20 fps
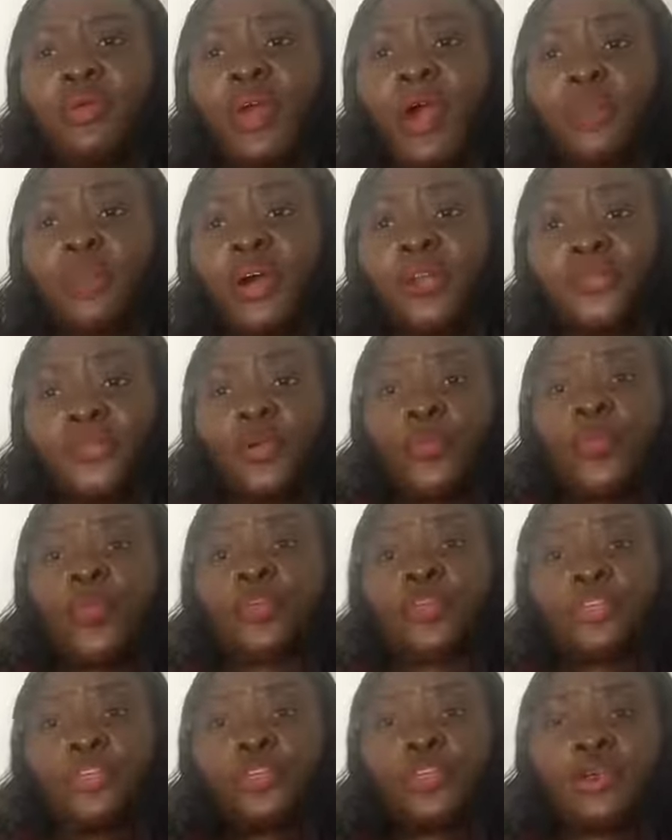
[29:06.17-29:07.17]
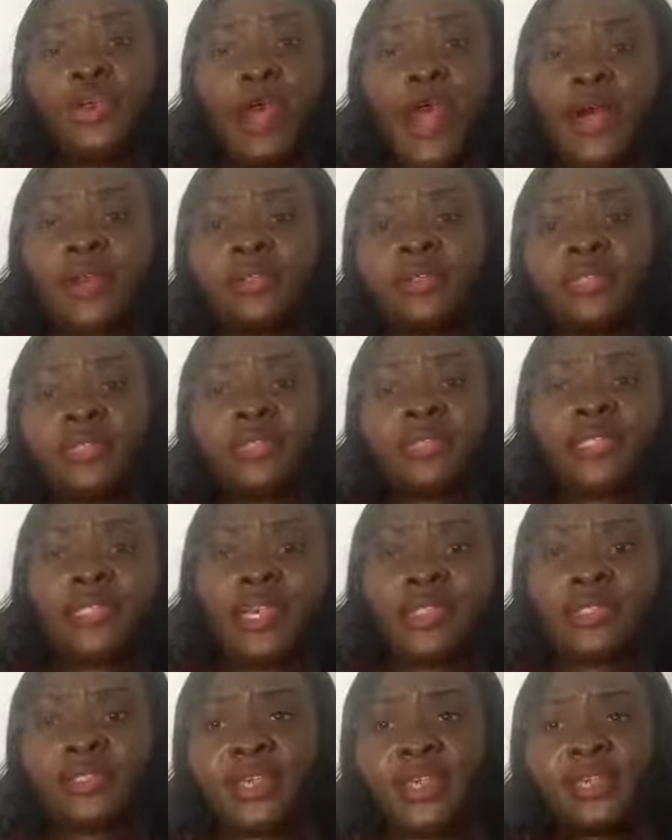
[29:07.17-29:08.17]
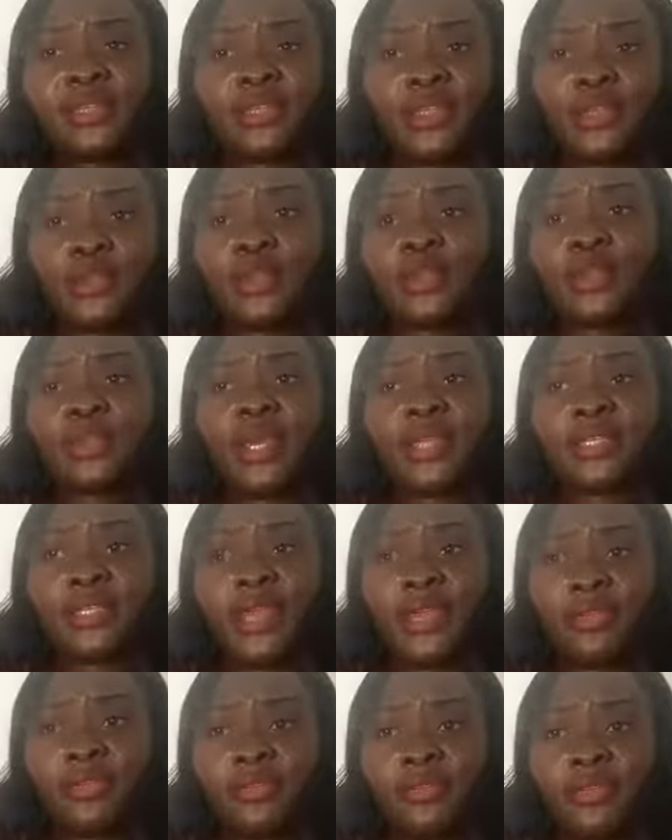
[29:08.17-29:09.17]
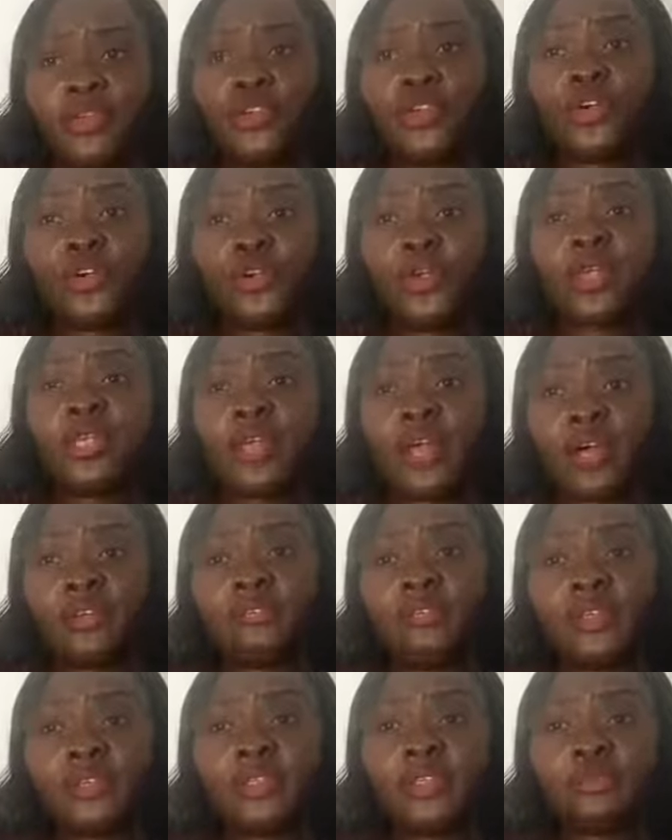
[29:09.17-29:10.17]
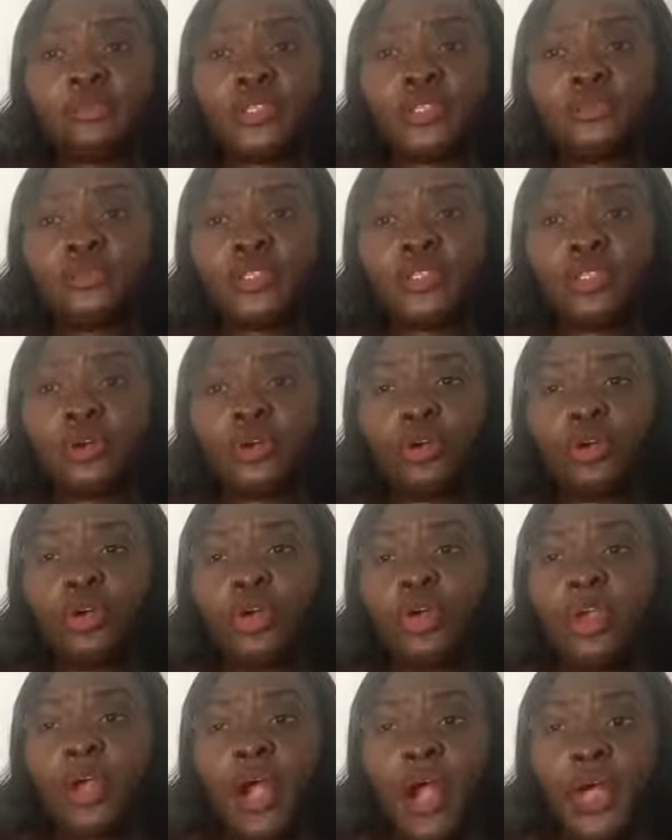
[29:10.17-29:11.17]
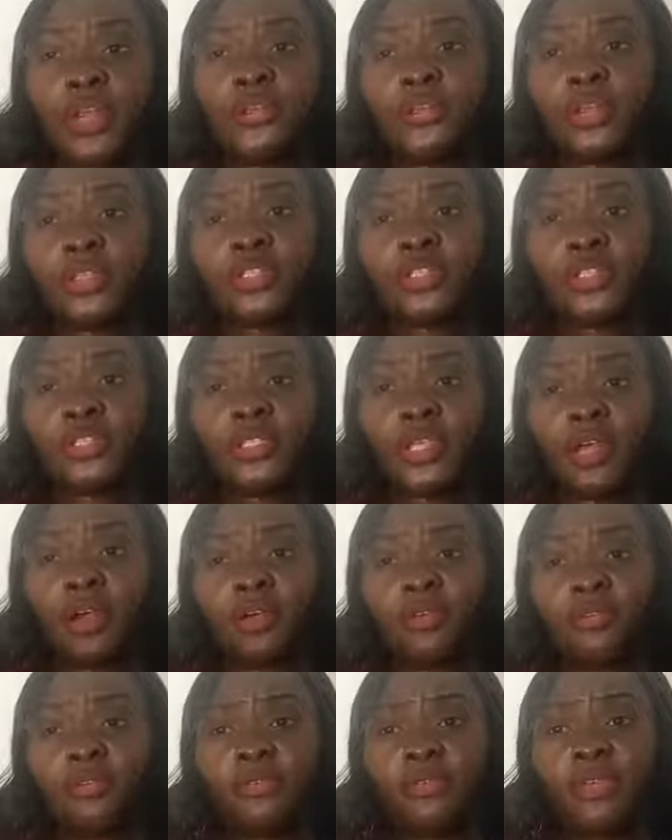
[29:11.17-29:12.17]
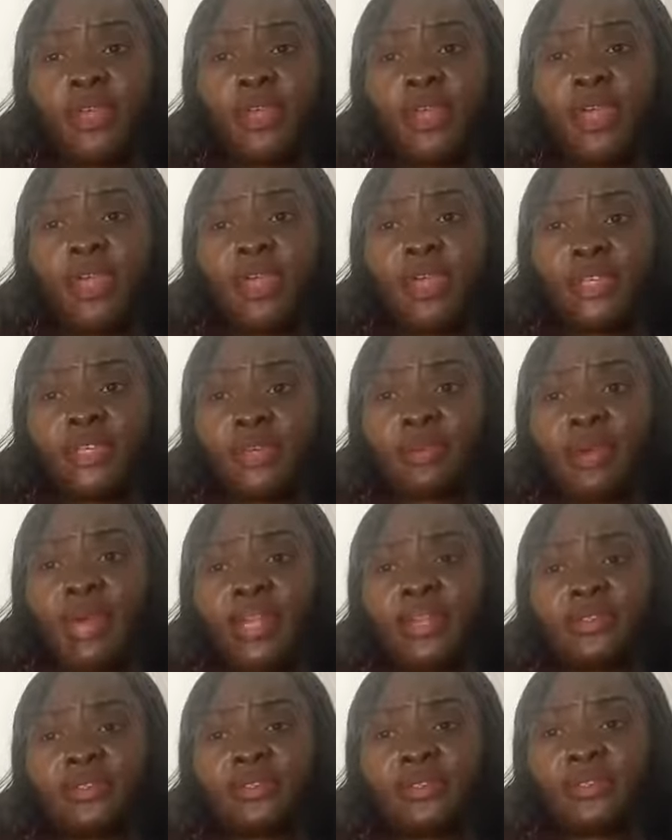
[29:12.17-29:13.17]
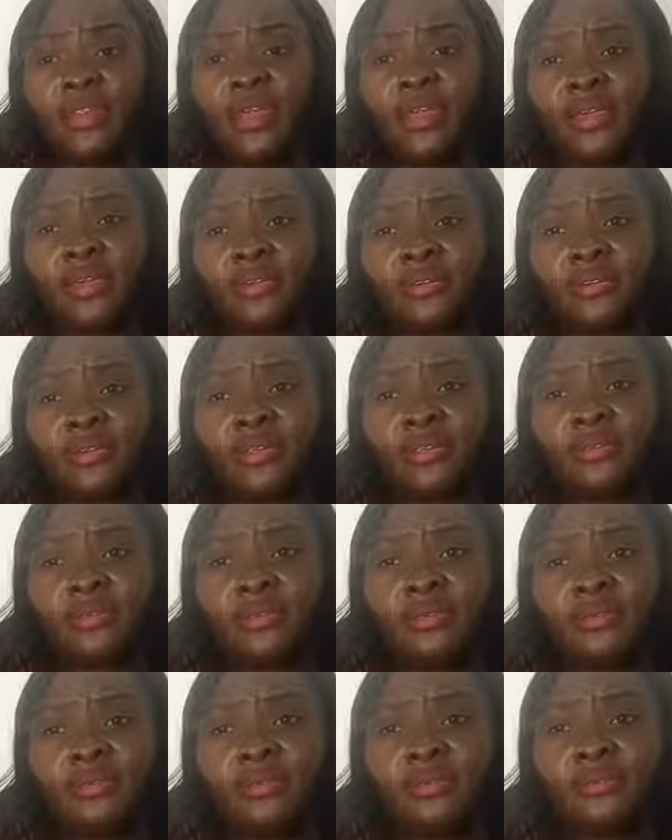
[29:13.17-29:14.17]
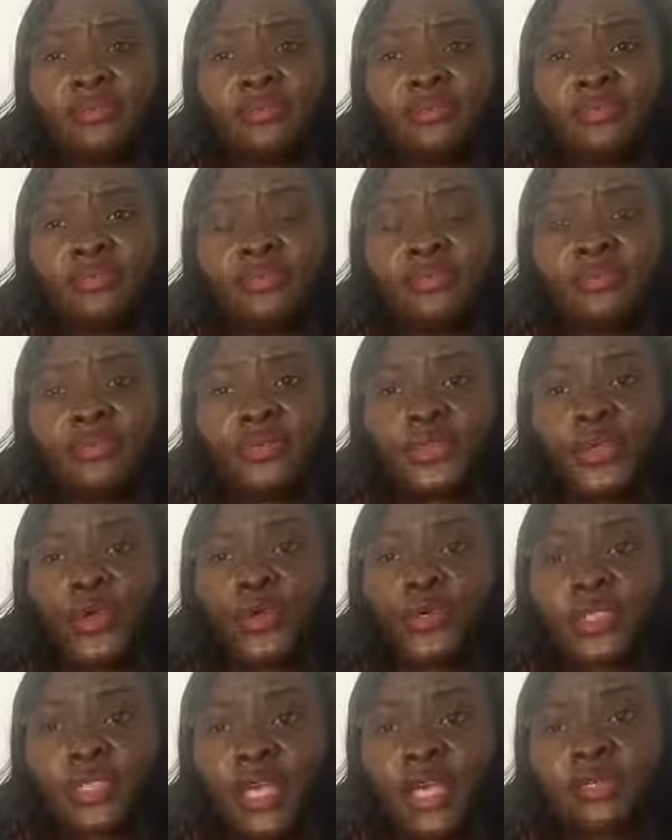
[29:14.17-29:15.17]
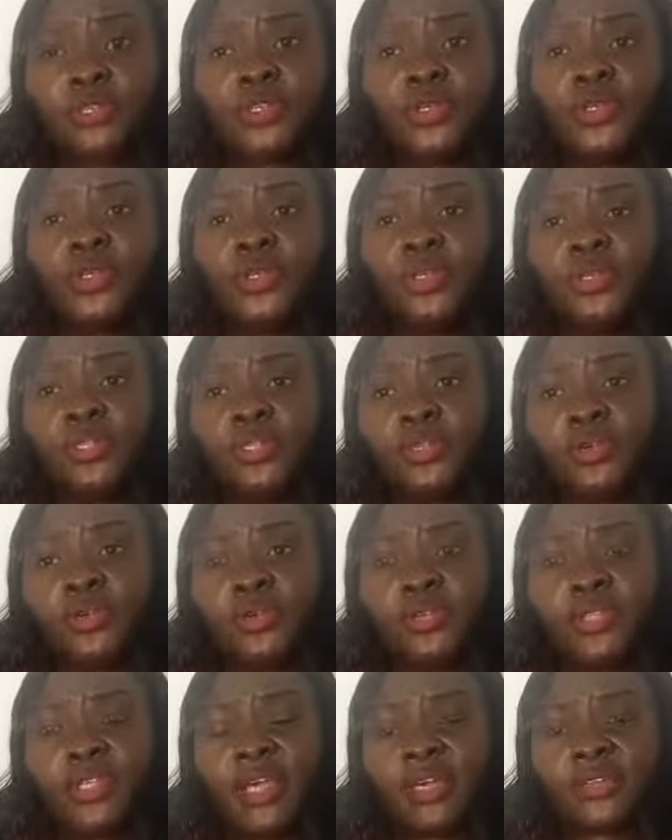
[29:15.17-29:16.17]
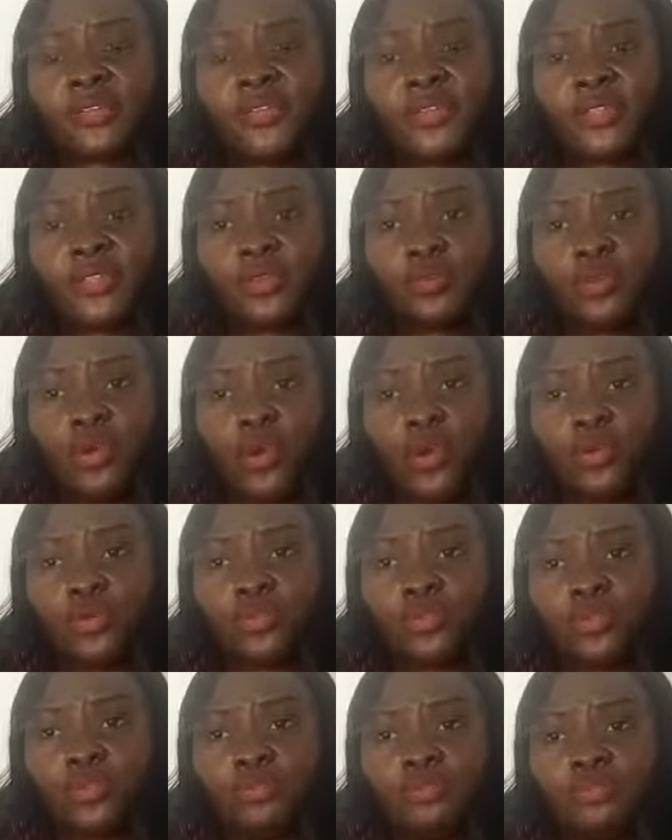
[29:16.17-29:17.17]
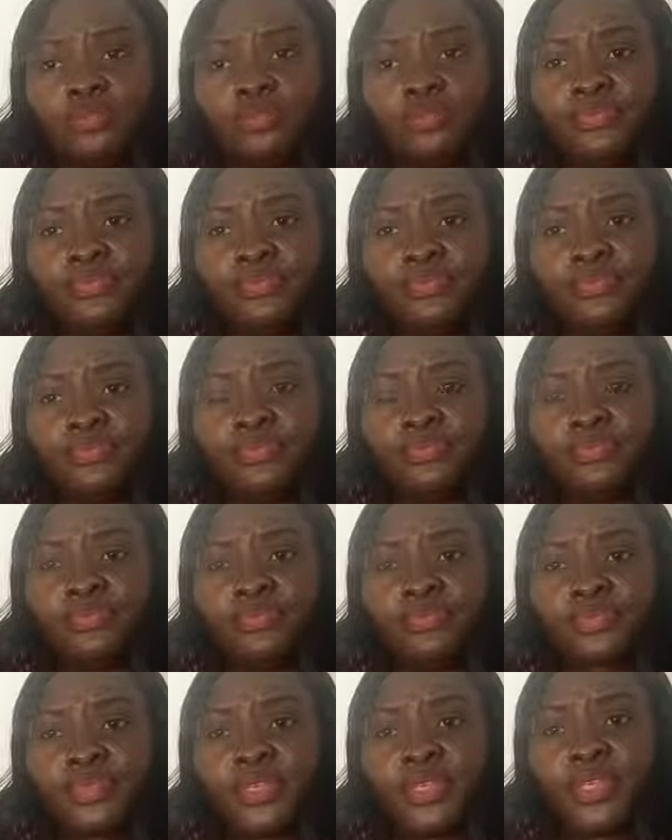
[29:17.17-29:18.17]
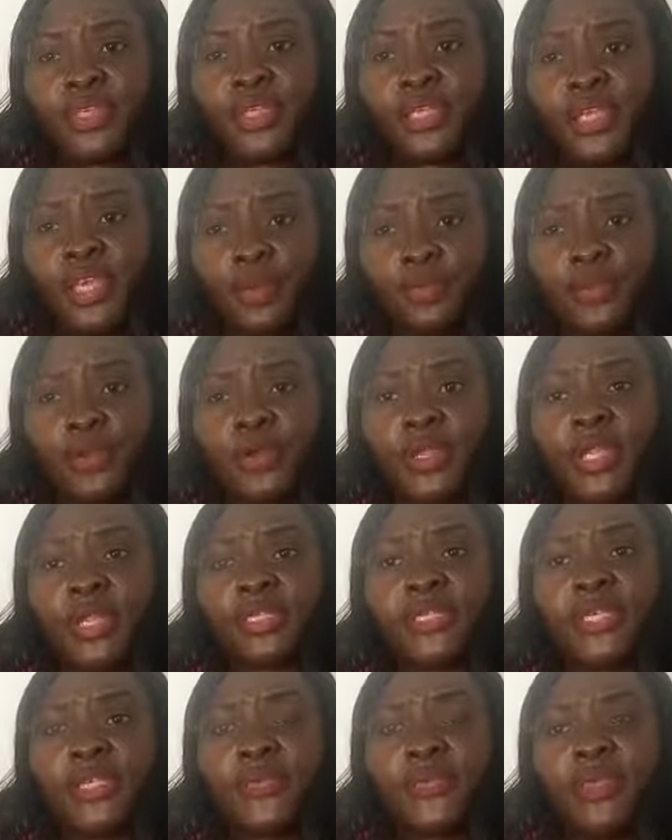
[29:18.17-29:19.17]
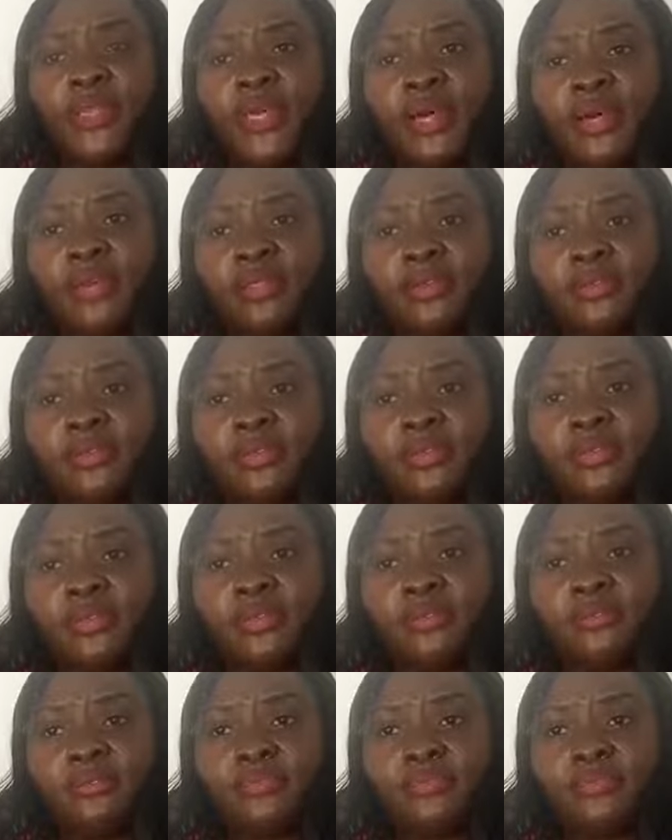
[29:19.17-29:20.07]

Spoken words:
apart from washing your hands and sanitize and all that kind of thing. You already have the symptoms, so hydrate yourself. Eat a balanced diet. Contact who you need to contact for support. Keep connected with others.